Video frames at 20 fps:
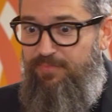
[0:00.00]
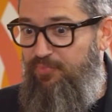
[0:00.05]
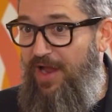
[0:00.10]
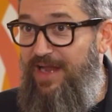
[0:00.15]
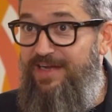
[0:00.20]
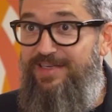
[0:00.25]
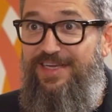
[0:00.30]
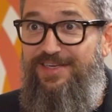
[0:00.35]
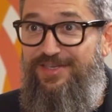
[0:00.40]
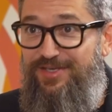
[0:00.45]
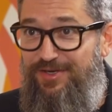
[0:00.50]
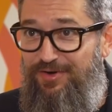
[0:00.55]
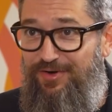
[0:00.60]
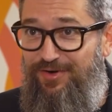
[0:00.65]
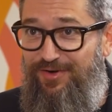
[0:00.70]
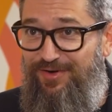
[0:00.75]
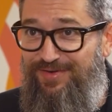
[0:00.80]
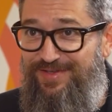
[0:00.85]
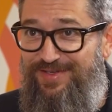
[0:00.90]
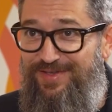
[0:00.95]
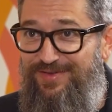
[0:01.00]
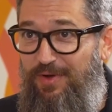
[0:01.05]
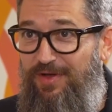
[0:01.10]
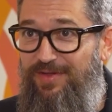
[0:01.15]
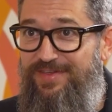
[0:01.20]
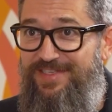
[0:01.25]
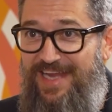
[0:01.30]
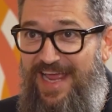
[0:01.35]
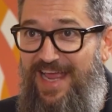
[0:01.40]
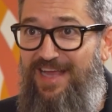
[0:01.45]
practitioners as well
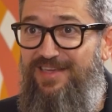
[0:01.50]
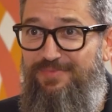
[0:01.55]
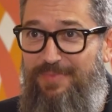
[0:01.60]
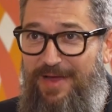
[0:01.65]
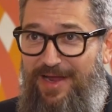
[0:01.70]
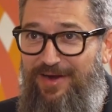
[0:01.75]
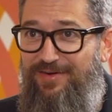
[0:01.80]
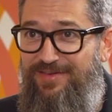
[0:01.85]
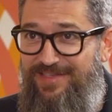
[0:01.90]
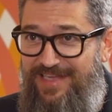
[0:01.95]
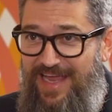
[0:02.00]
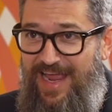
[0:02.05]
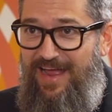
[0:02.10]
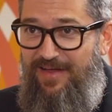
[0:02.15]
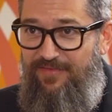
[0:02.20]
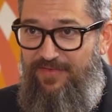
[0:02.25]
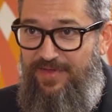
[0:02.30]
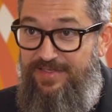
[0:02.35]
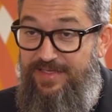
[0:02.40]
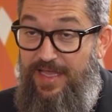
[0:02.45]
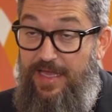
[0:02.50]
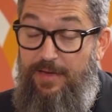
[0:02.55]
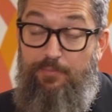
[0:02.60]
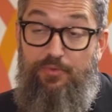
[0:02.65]
as taxpayers have is